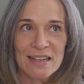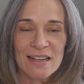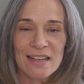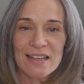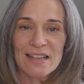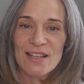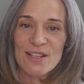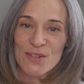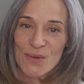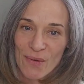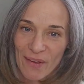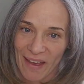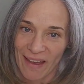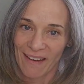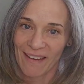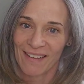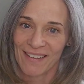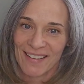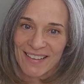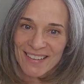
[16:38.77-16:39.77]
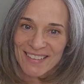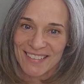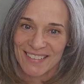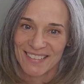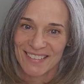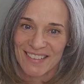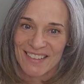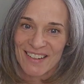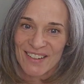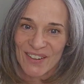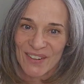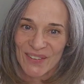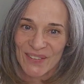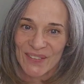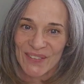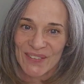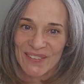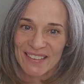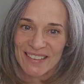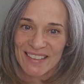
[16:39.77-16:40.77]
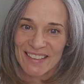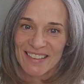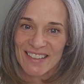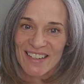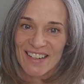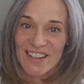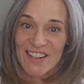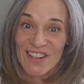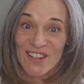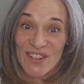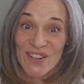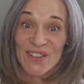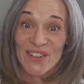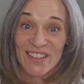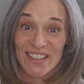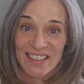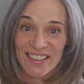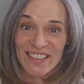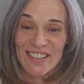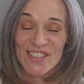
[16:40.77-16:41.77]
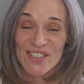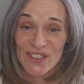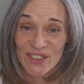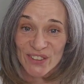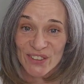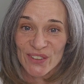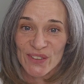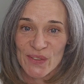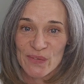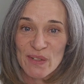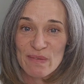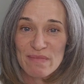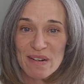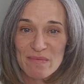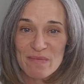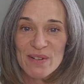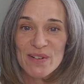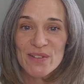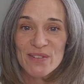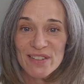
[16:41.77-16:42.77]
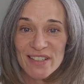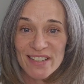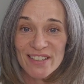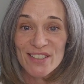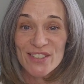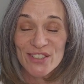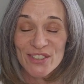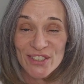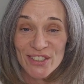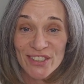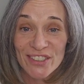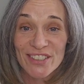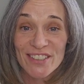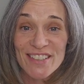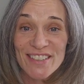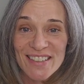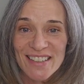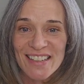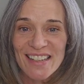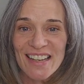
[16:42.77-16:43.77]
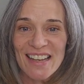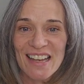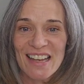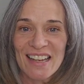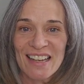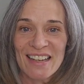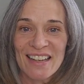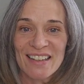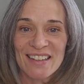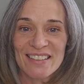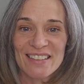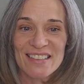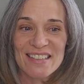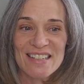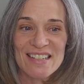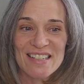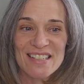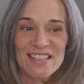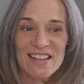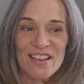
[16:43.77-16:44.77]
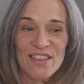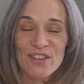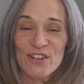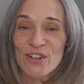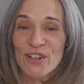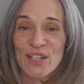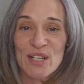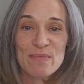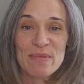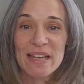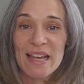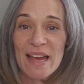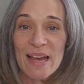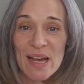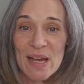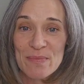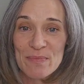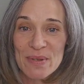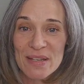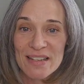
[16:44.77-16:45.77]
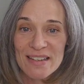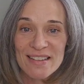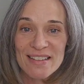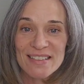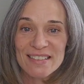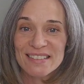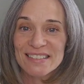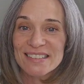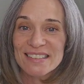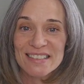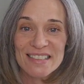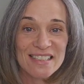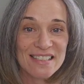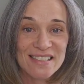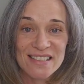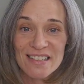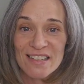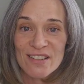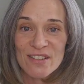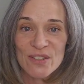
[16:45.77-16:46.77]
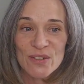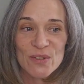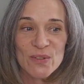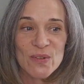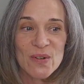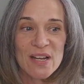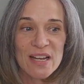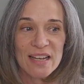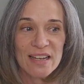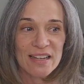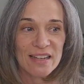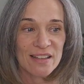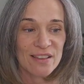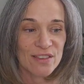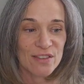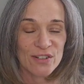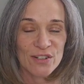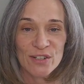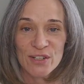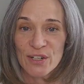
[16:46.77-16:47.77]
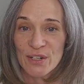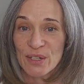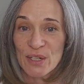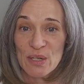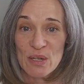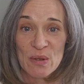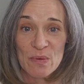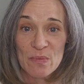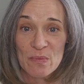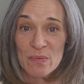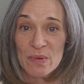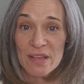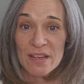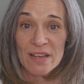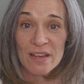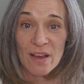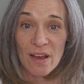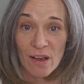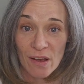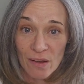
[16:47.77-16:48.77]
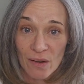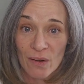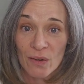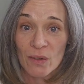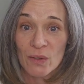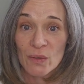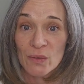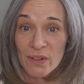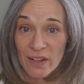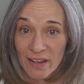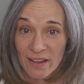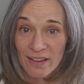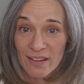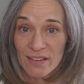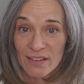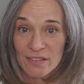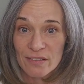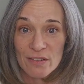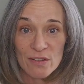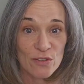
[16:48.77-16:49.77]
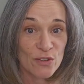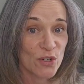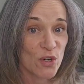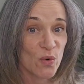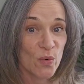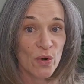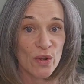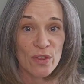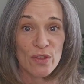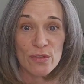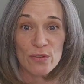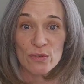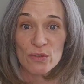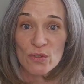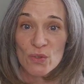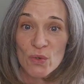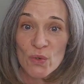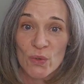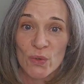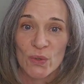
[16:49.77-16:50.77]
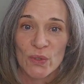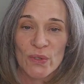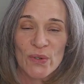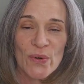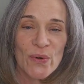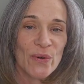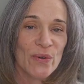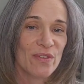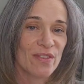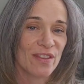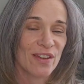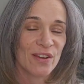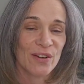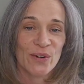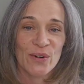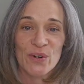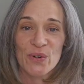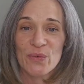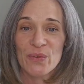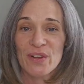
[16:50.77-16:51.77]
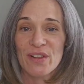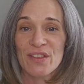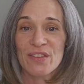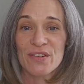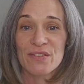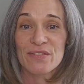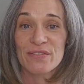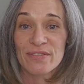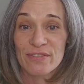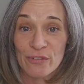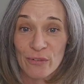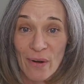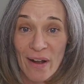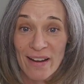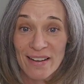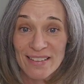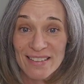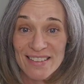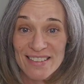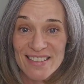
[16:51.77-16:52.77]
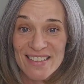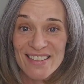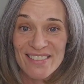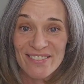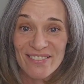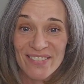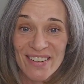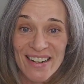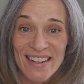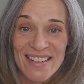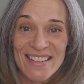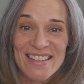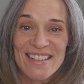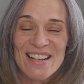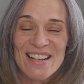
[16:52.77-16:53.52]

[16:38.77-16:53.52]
it's okay. Like, your kids are good. Remember, your kids are good, and they're going to be happy to see you, and they're going to be okay. They're with the school or they are with a friend, right?